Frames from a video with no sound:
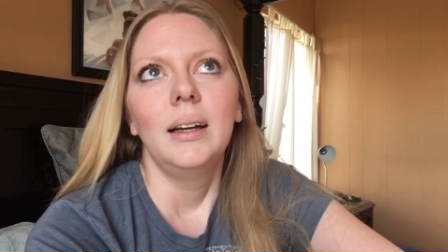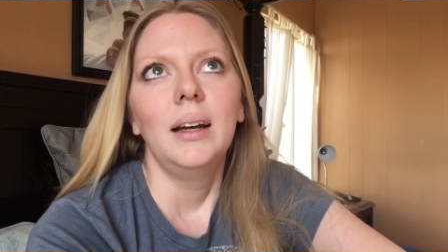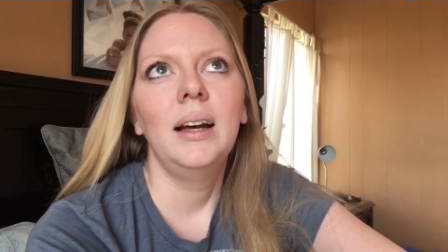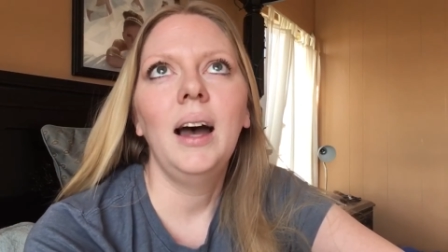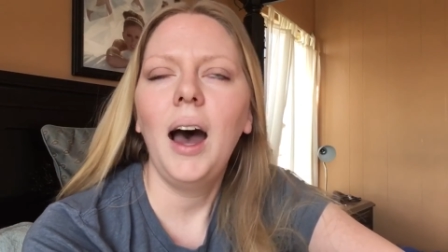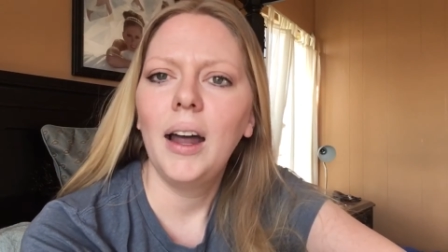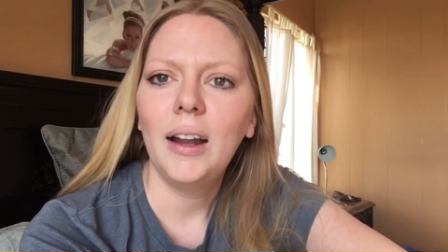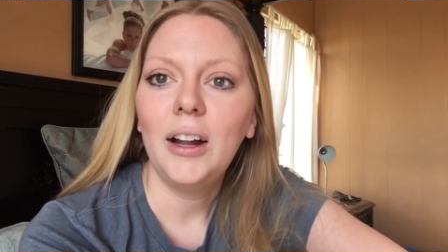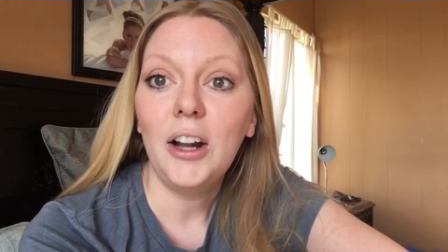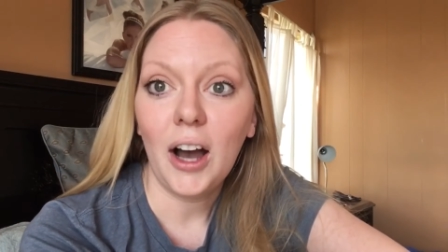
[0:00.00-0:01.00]

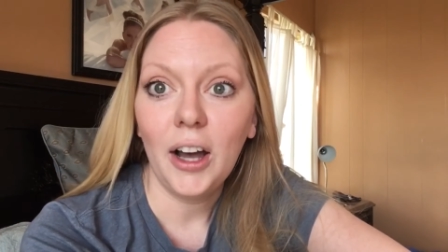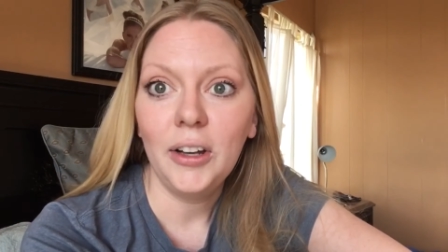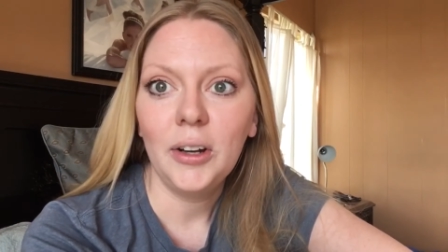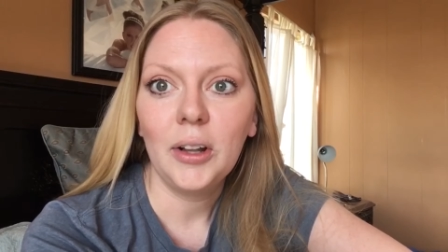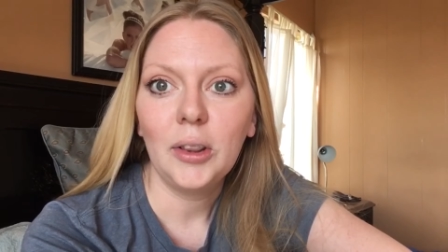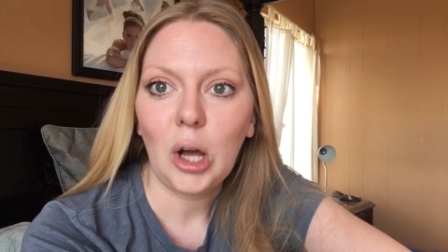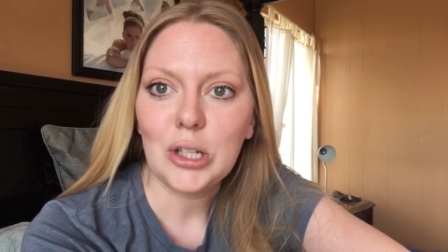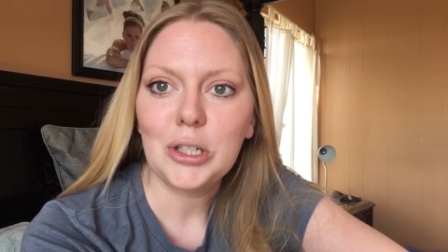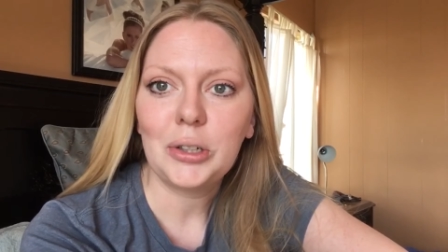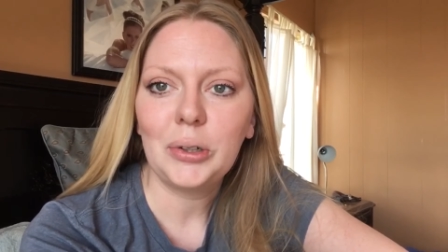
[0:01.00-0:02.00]

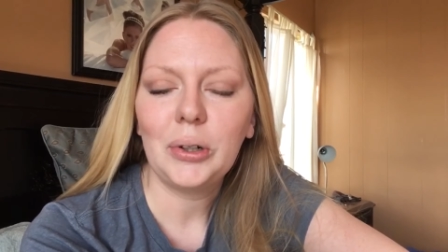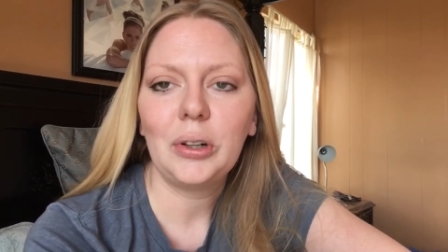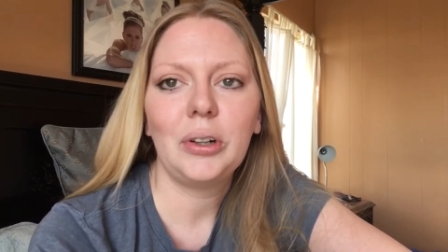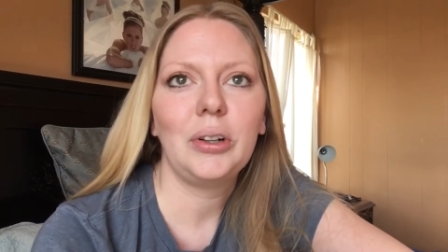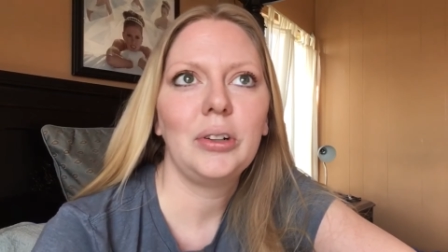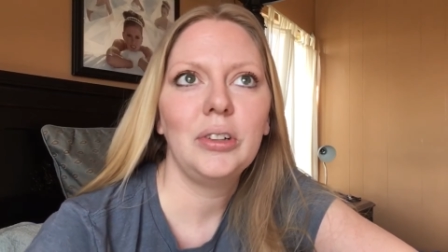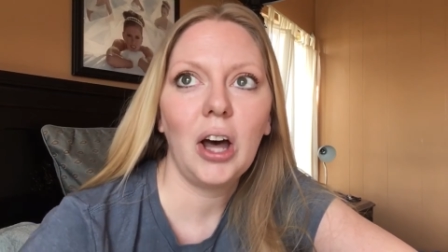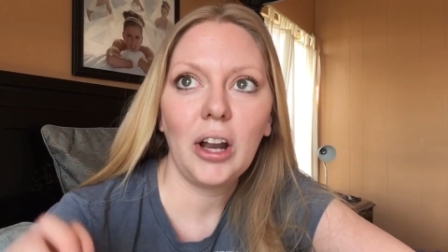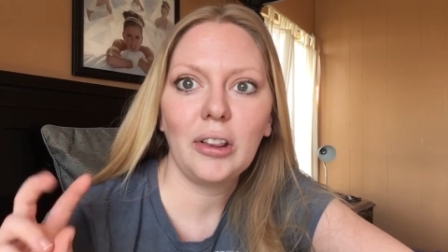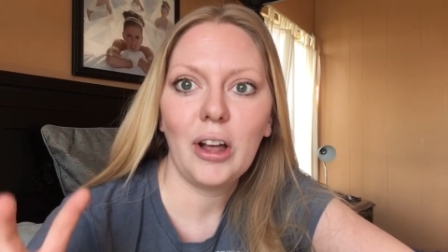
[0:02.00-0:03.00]
unlogical, or
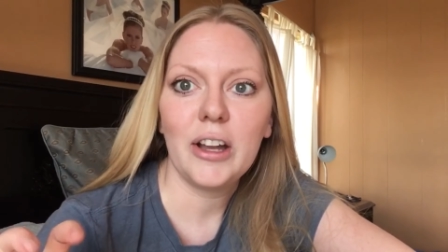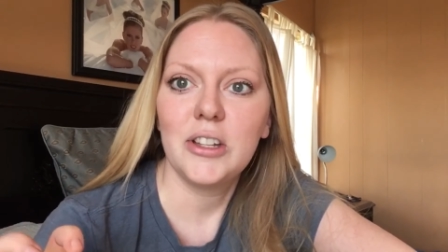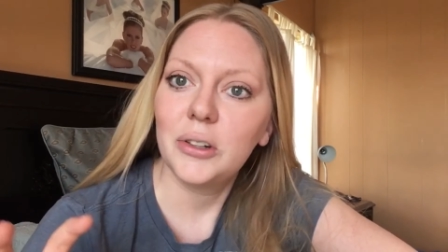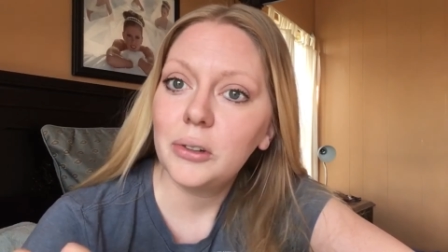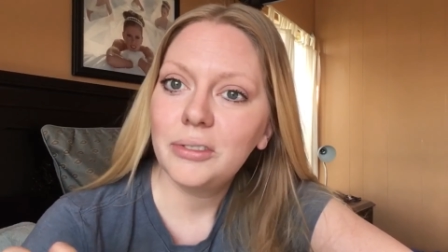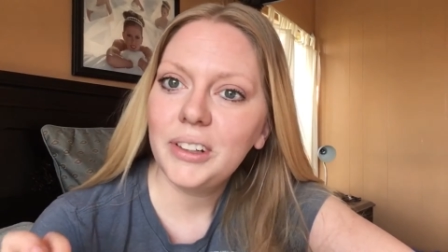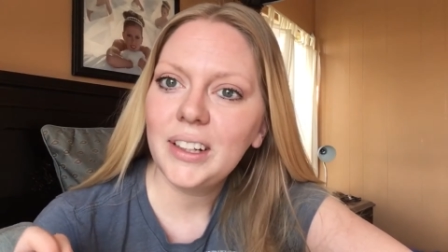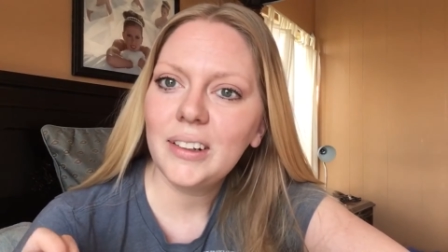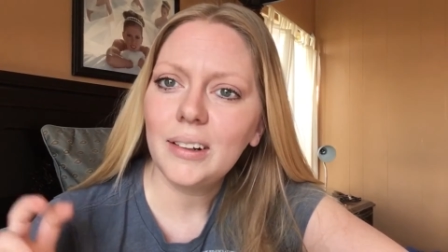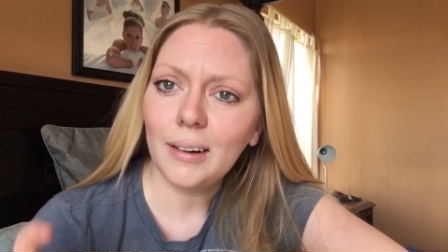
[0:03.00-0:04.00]
not a logical
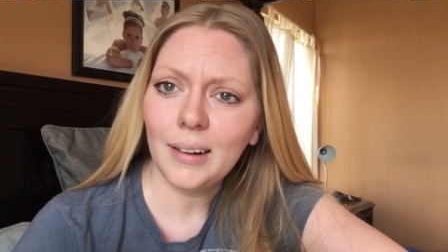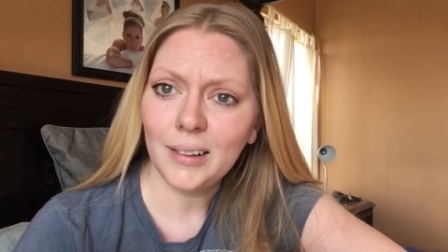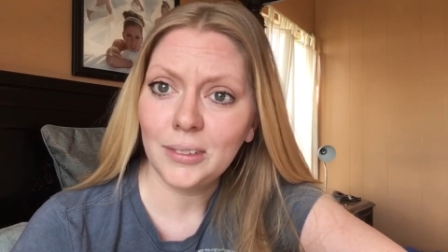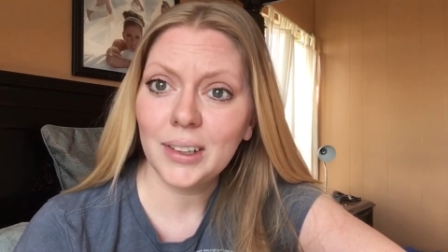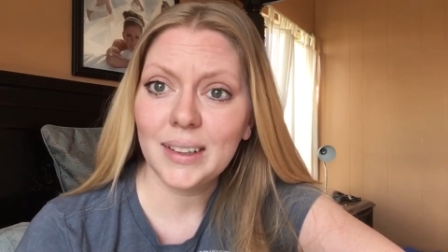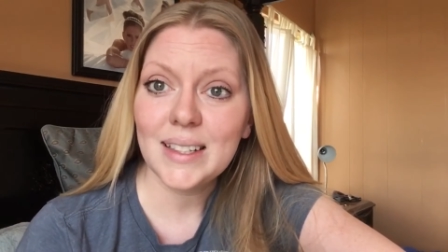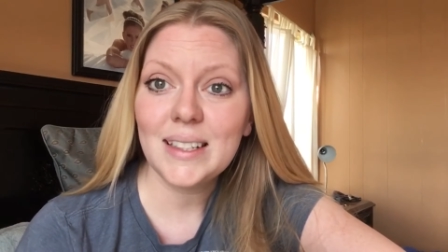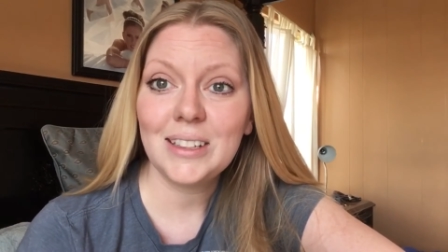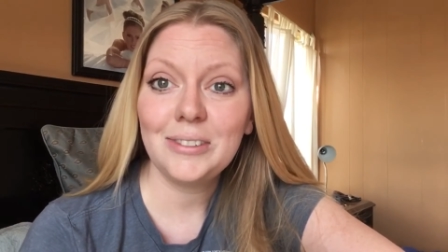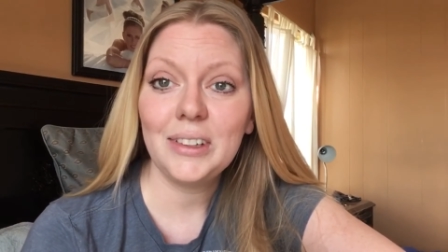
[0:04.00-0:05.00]
fear, or an
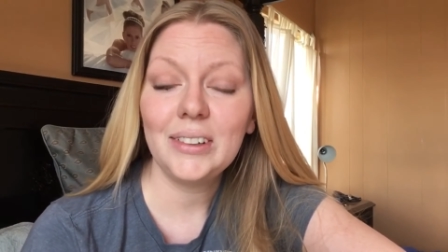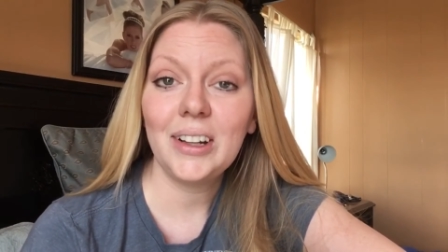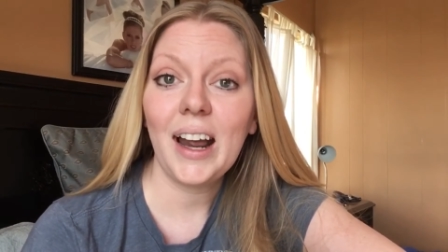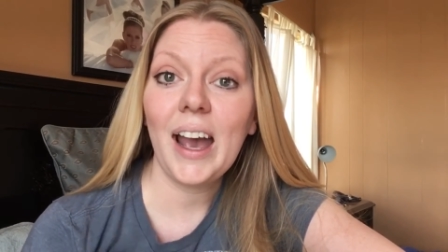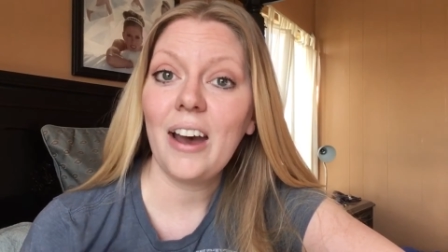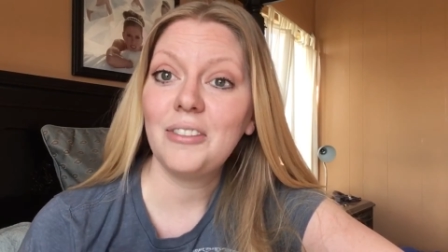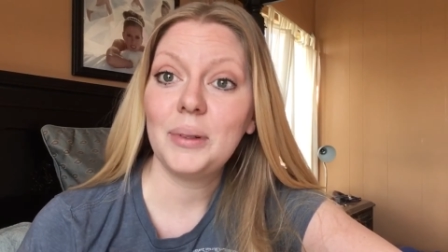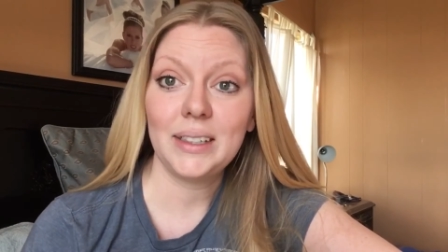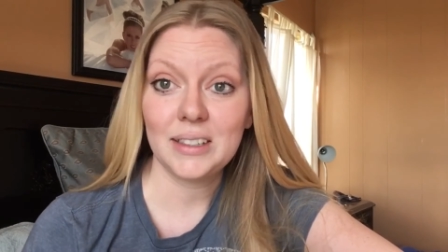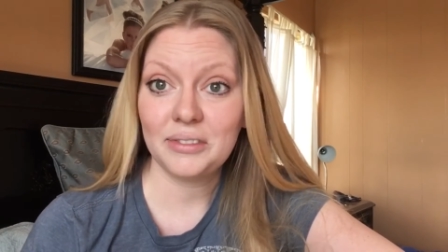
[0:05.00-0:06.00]
unrealistic fear that I have,
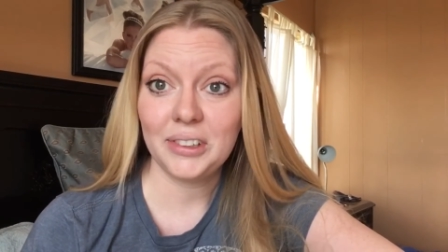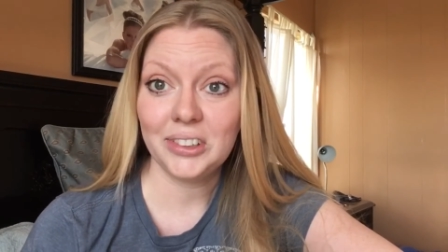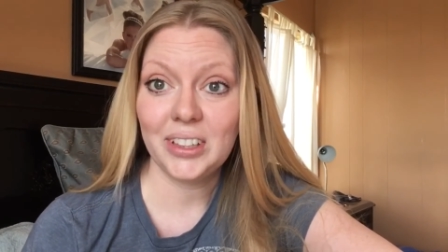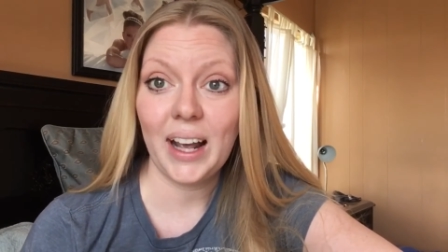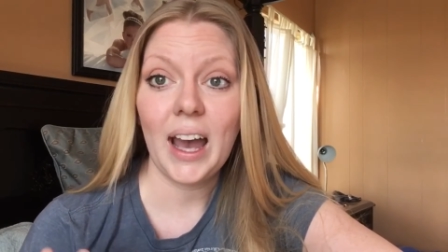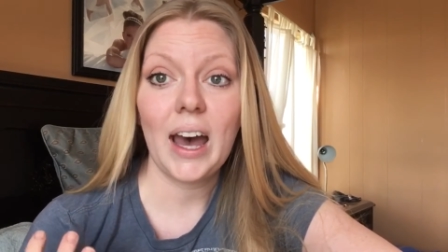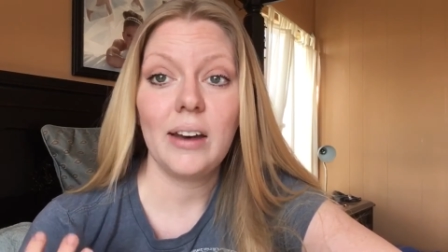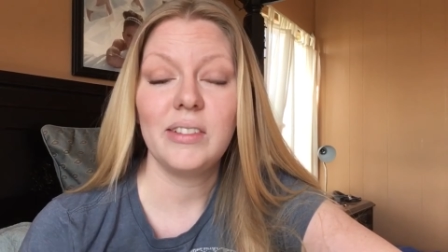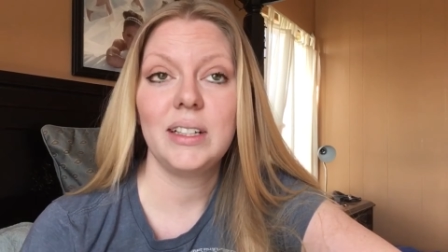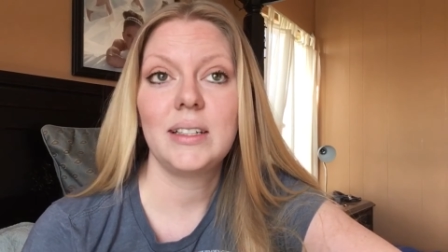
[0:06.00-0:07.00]
but it's a fear that I
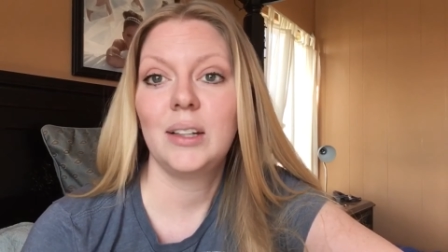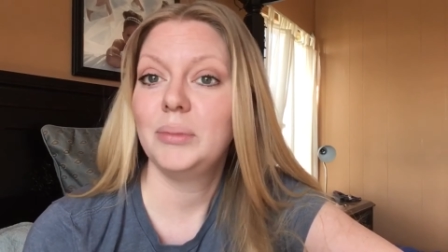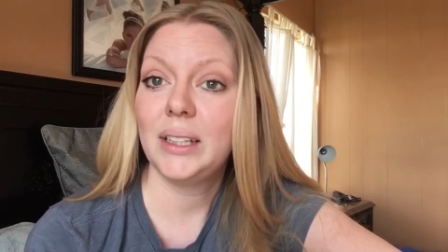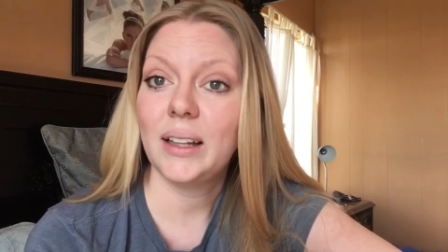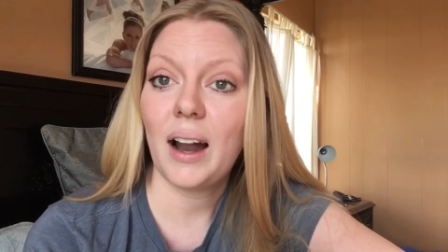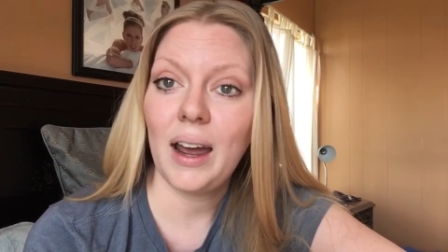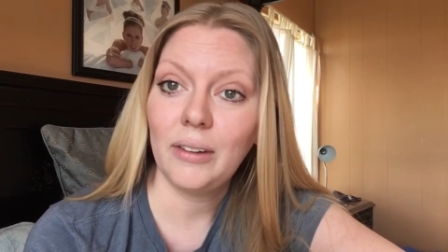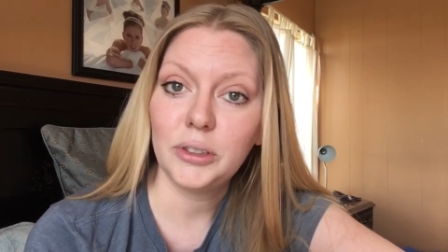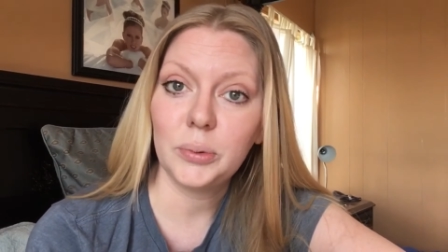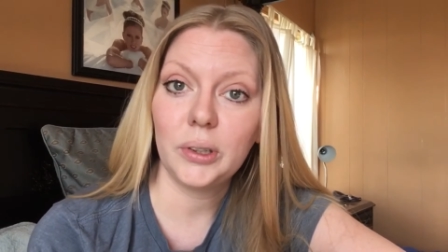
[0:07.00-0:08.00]
have, and it's something that I
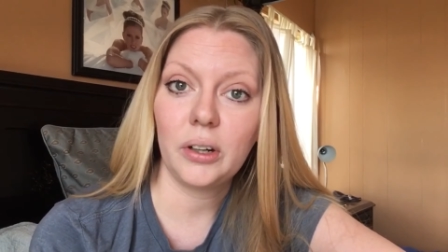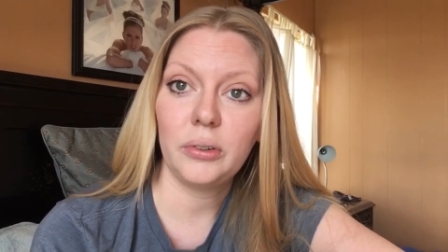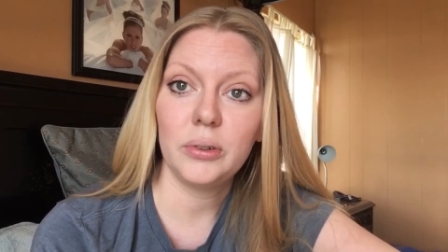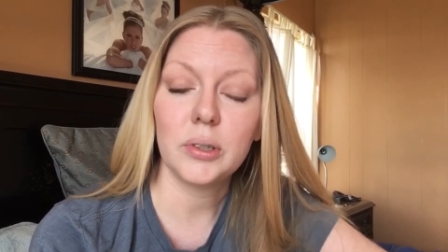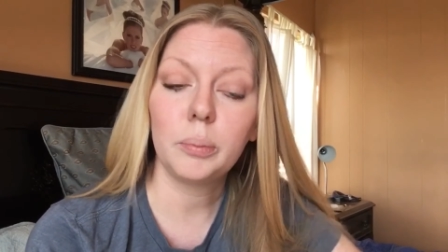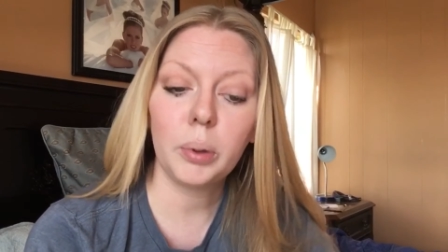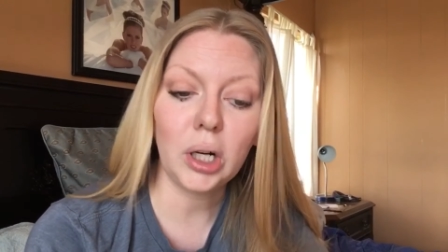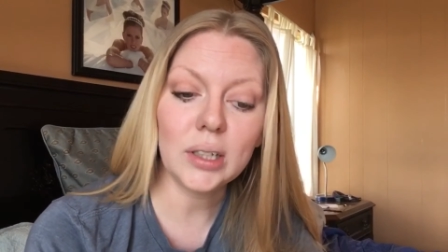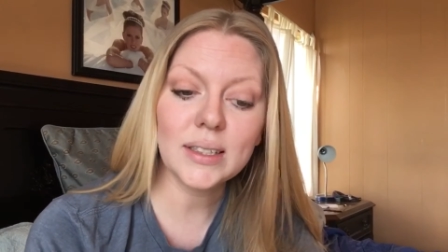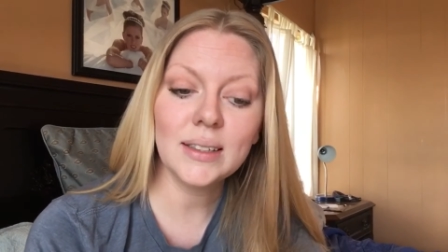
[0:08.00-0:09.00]
have to work through as a
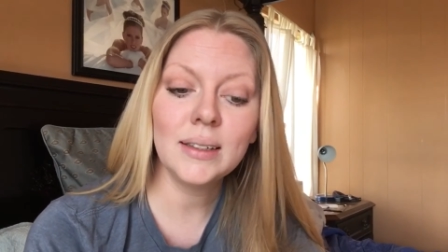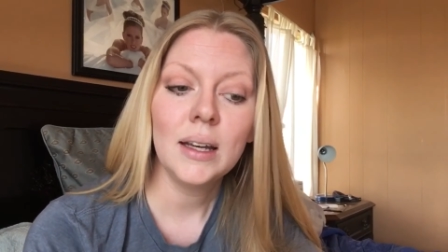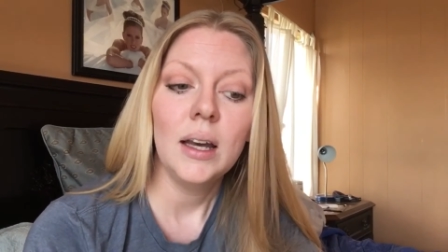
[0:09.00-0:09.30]
person.